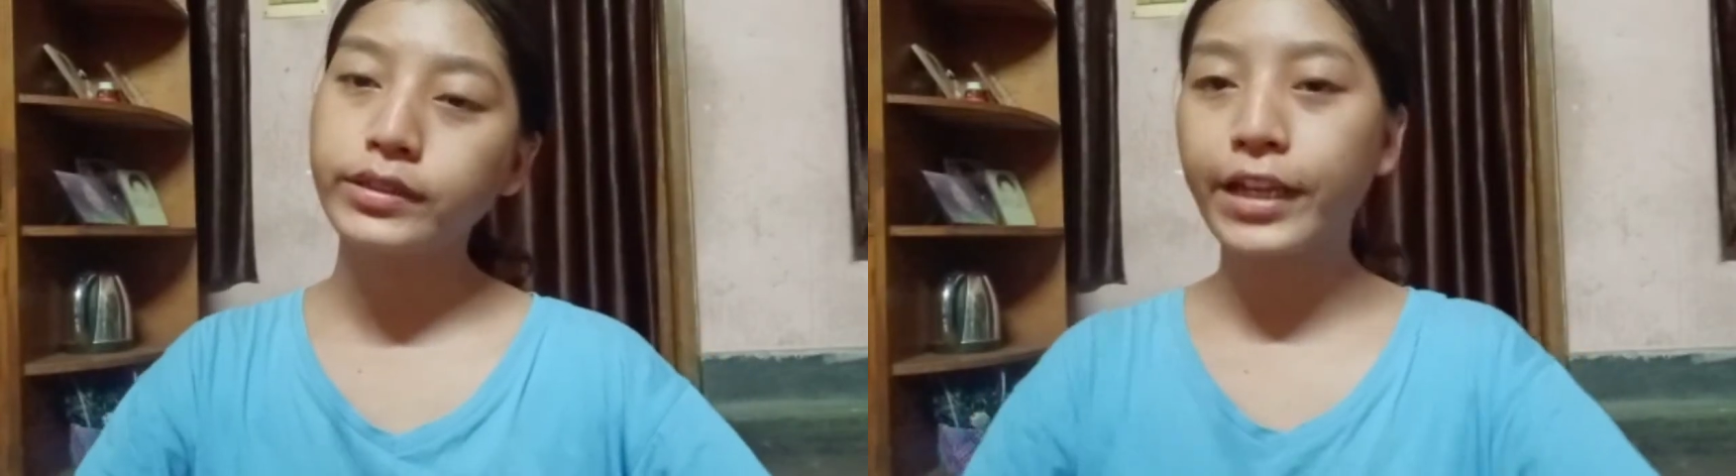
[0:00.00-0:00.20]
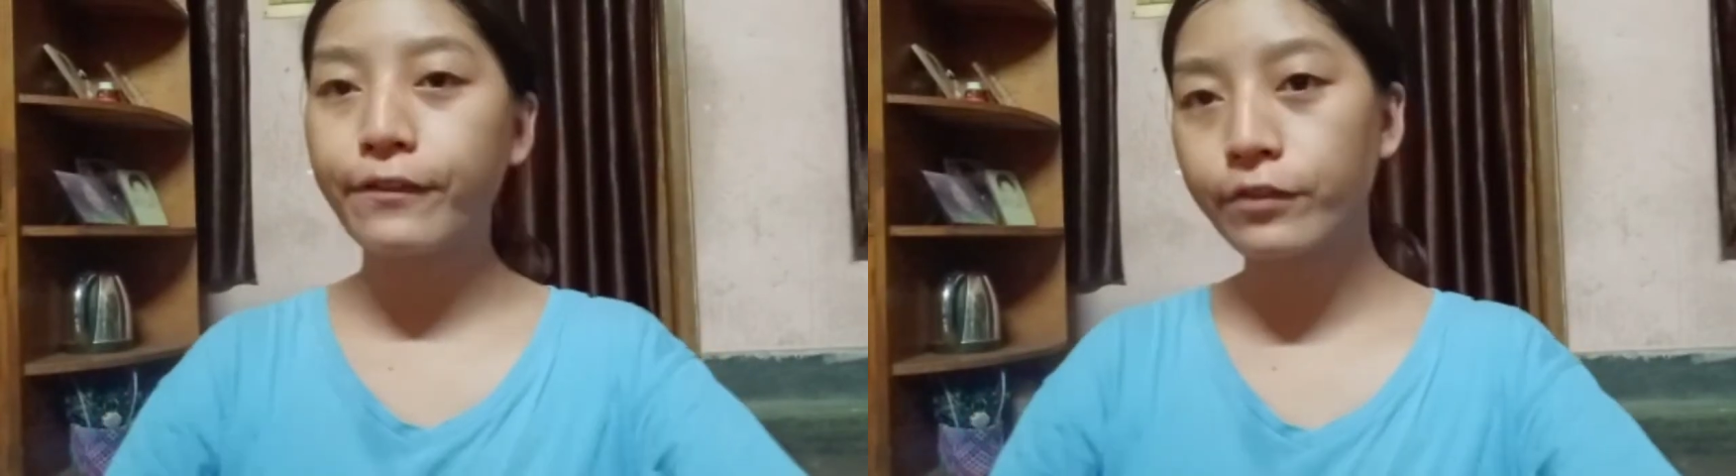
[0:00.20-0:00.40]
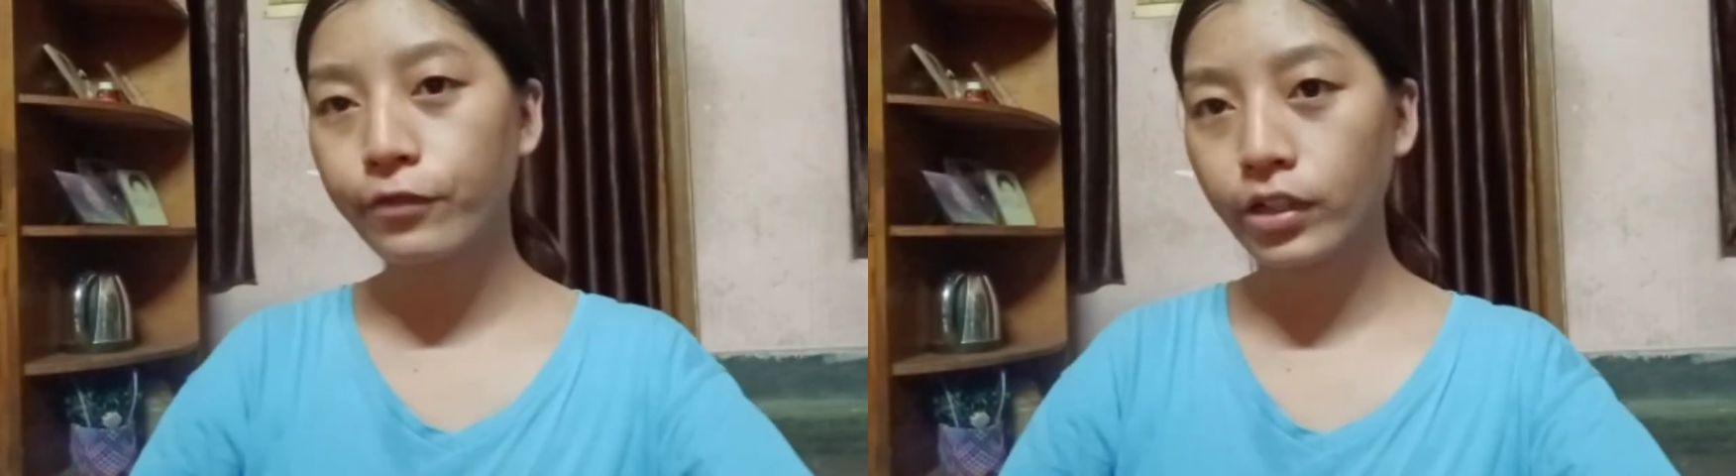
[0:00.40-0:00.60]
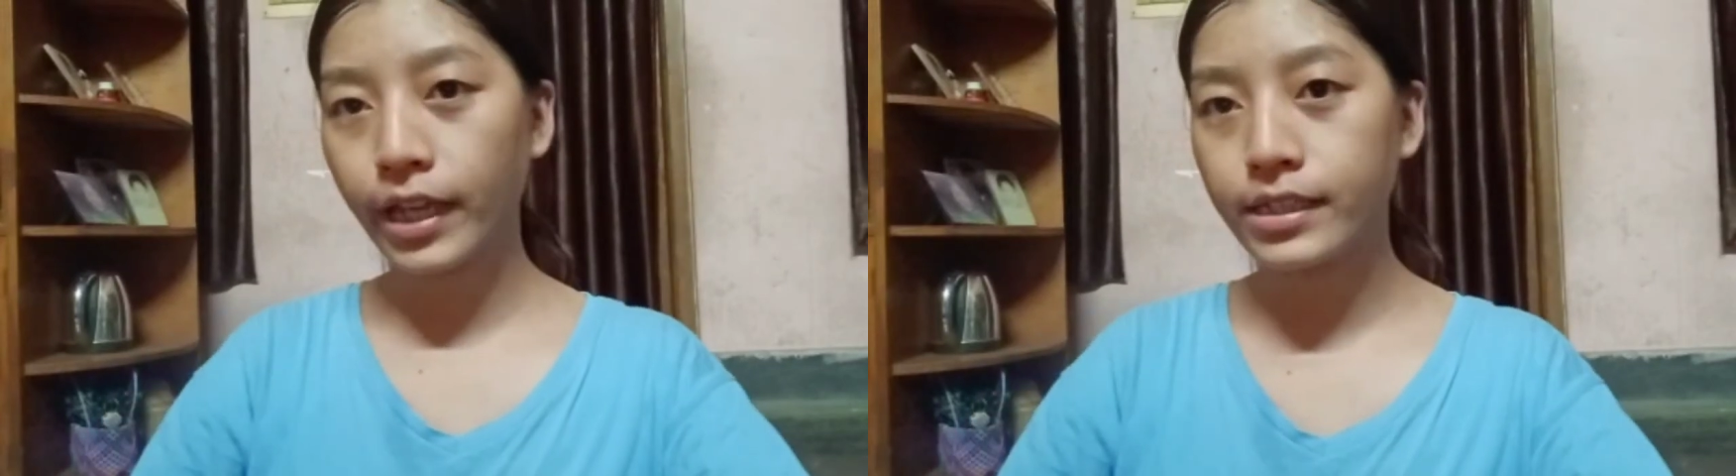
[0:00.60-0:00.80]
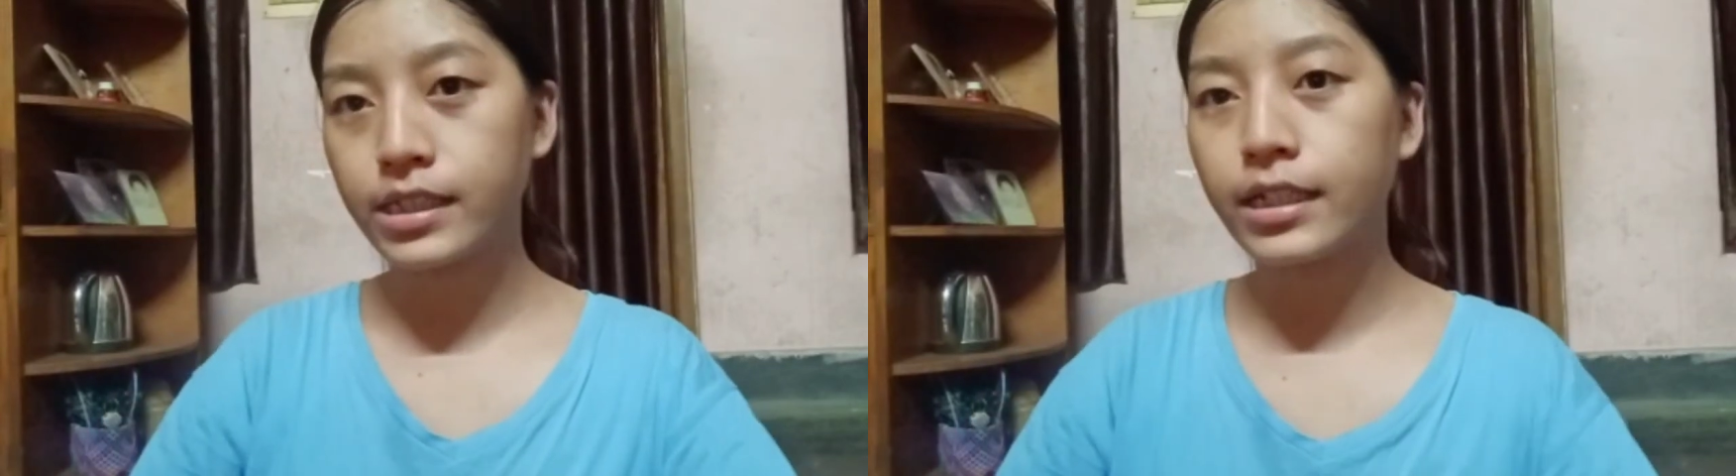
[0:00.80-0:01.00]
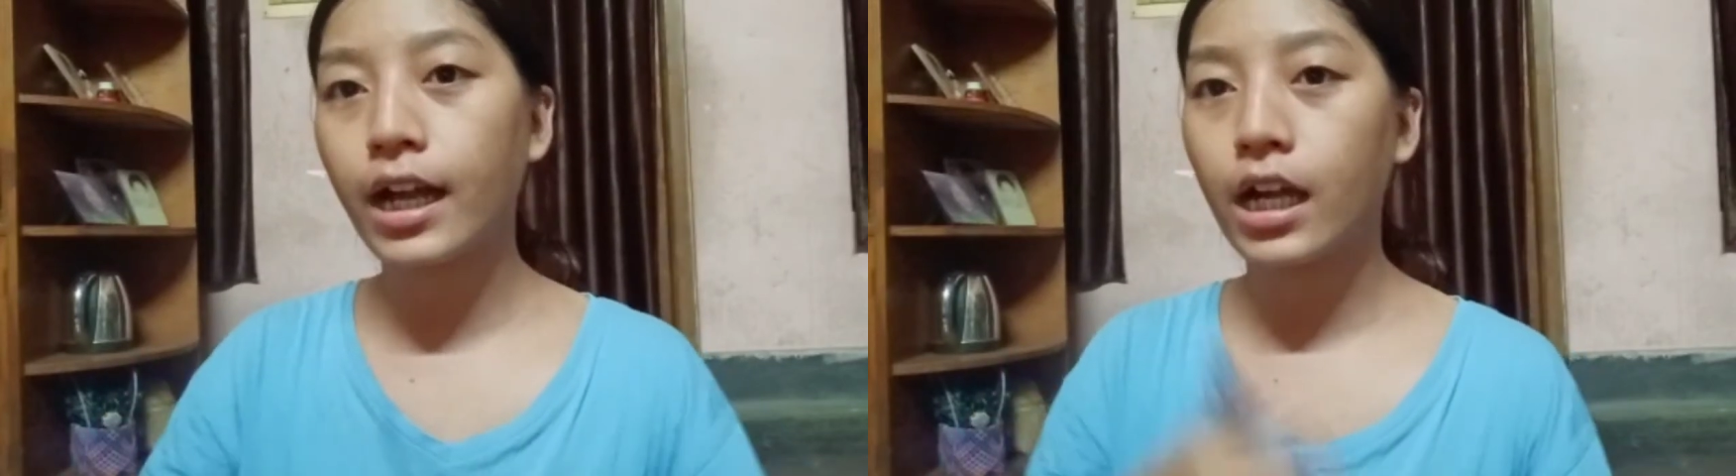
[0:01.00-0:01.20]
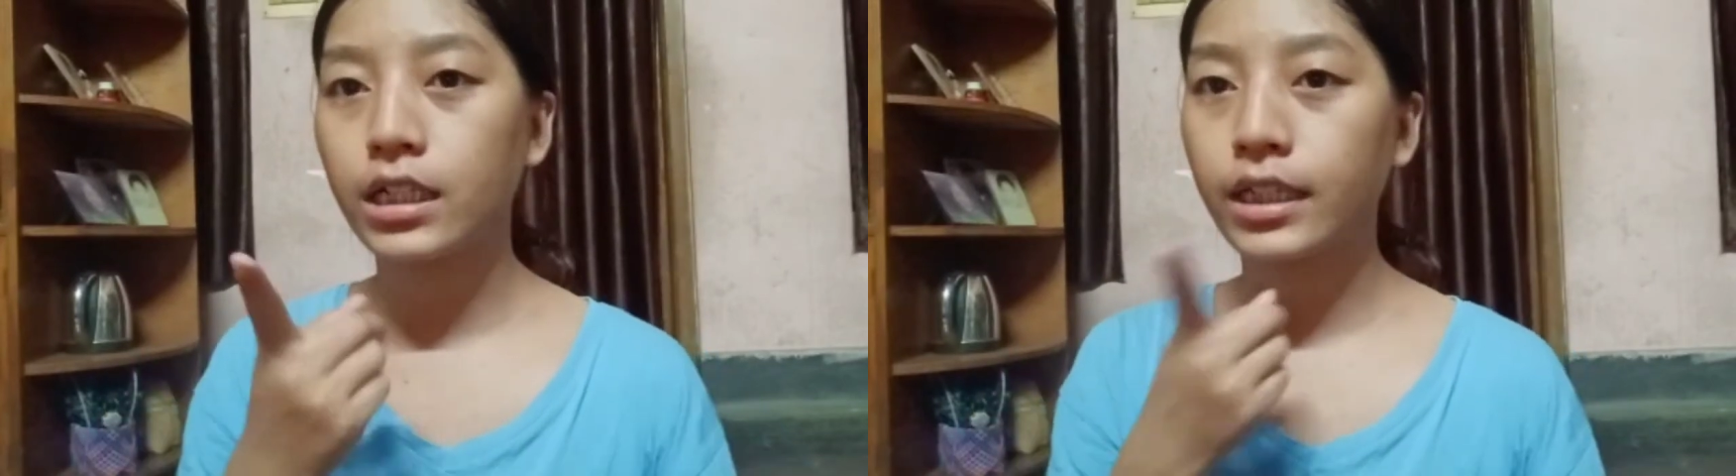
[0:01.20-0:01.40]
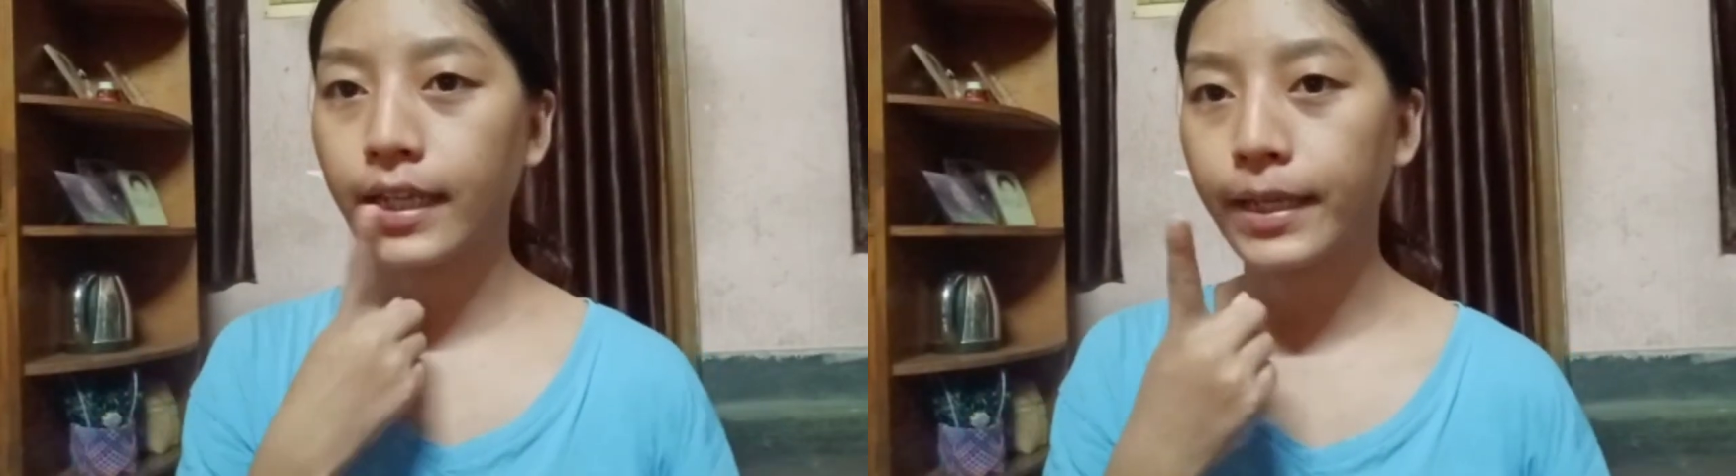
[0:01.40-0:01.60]
never forgetting our
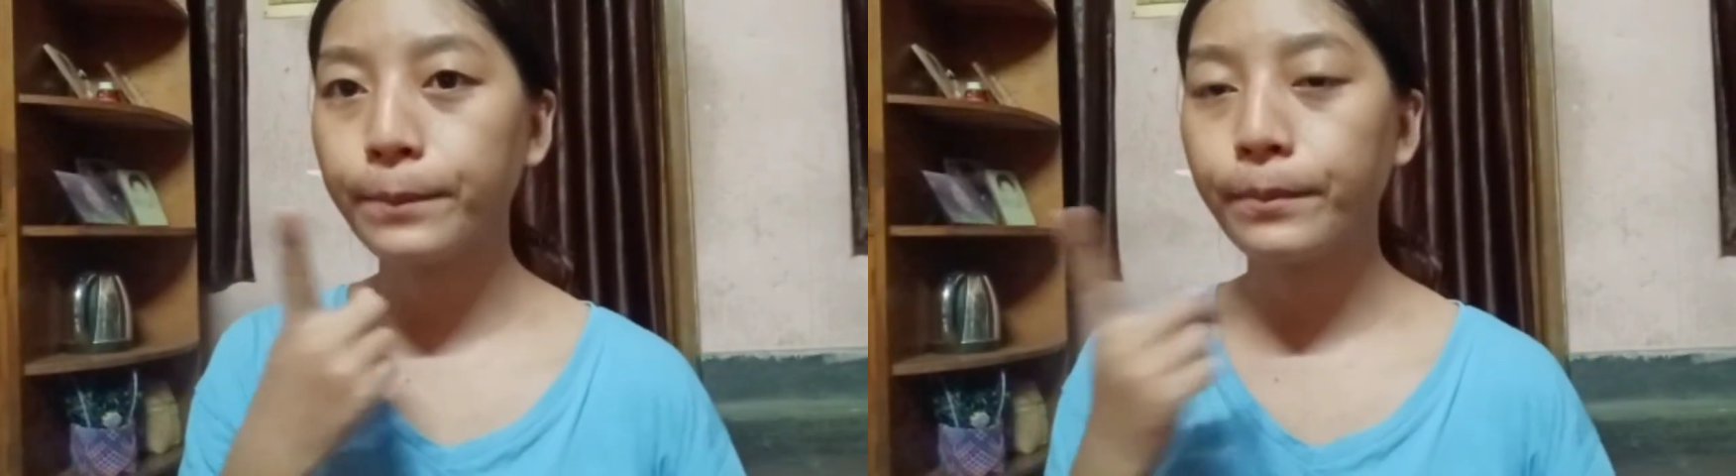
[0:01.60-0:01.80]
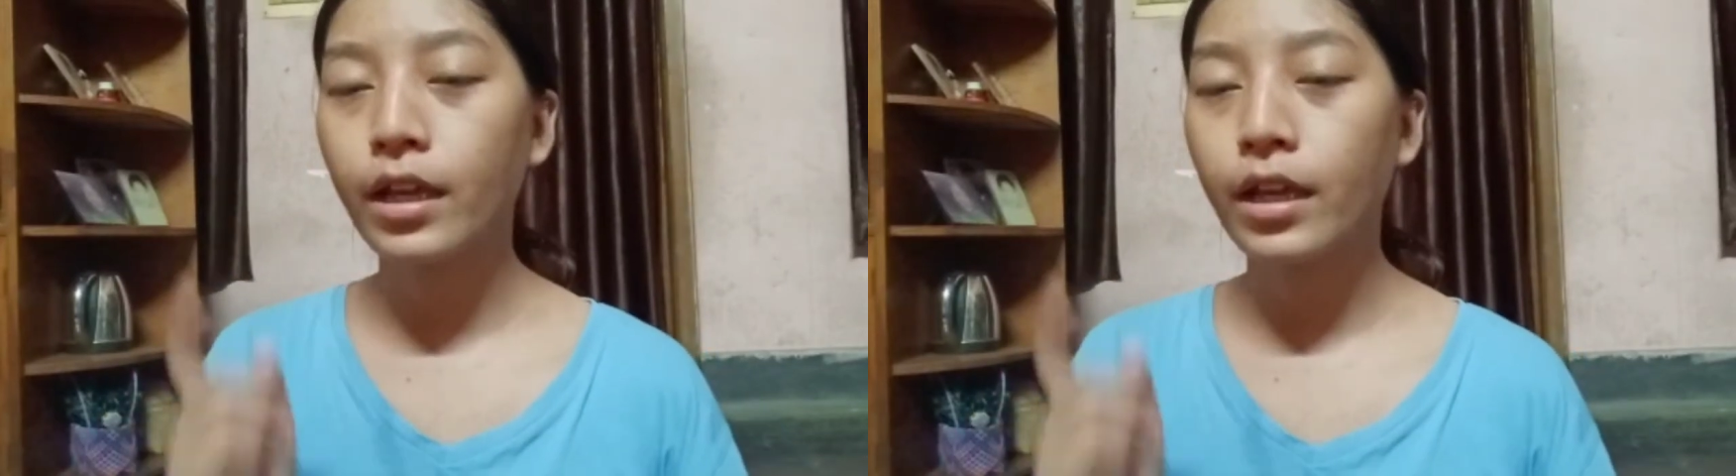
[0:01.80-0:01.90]
lip,